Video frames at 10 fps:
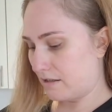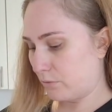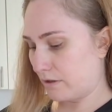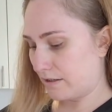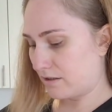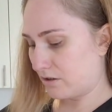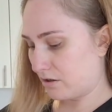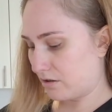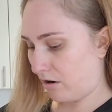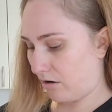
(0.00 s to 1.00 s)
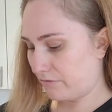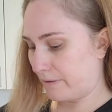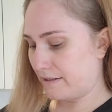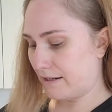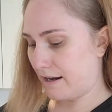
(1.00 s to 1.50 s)
is when I start off
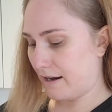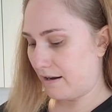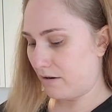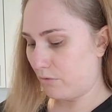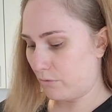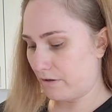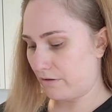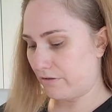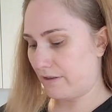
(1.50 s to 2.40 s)
my day with